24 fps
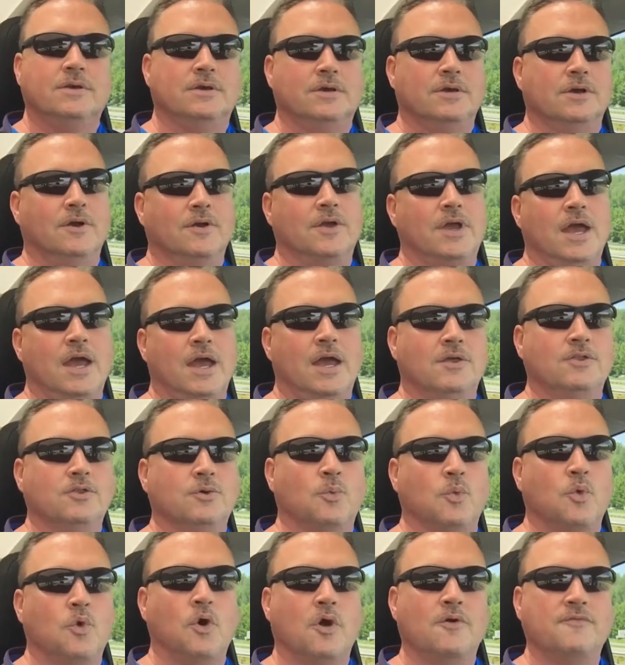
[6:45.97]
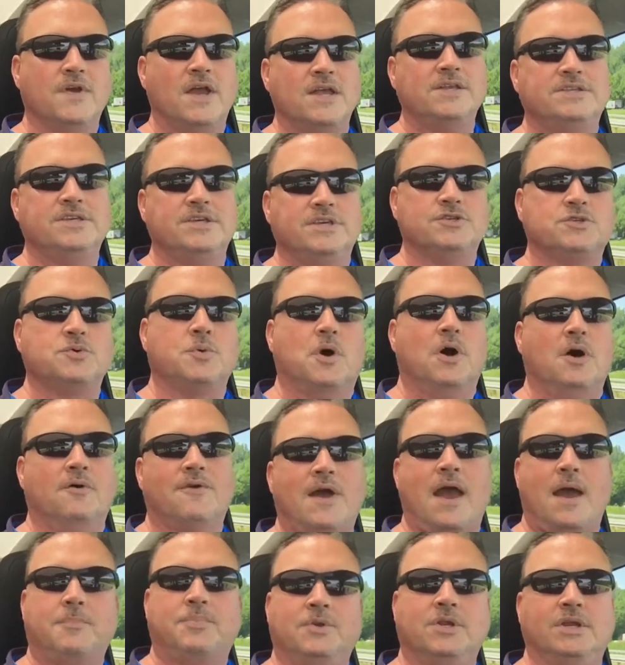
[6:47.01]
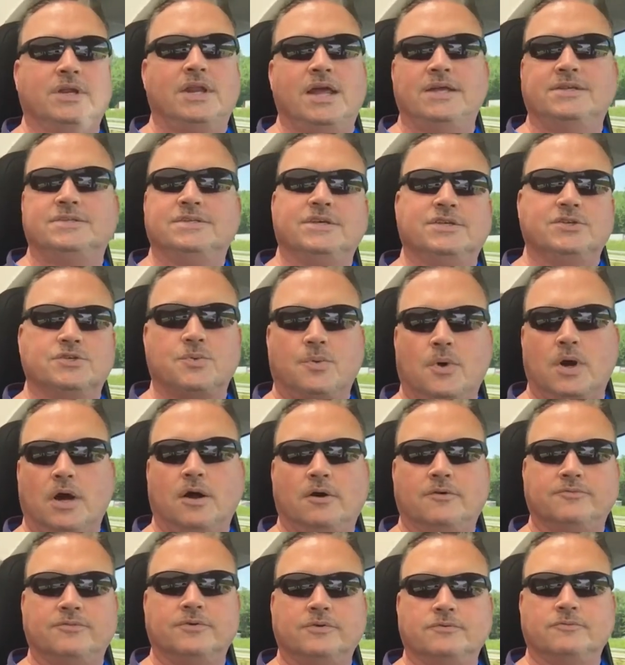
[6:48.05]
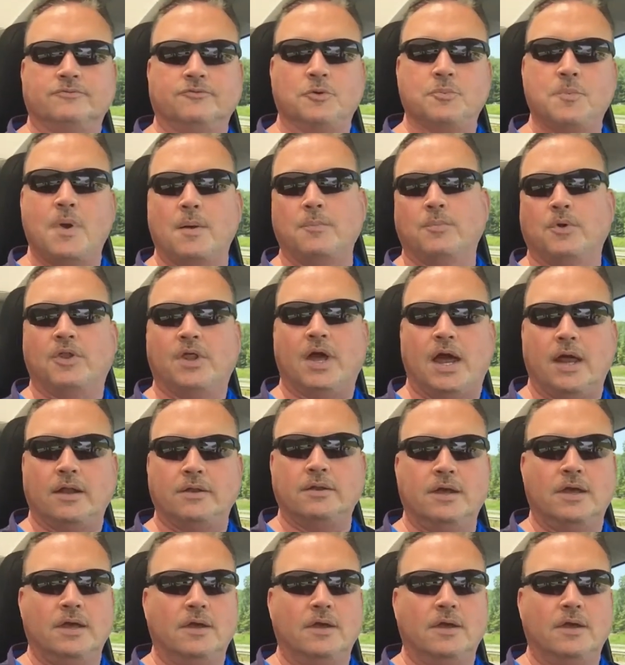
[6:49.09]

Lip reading: Okay, the War of 1812 happened in 1812. Remember that.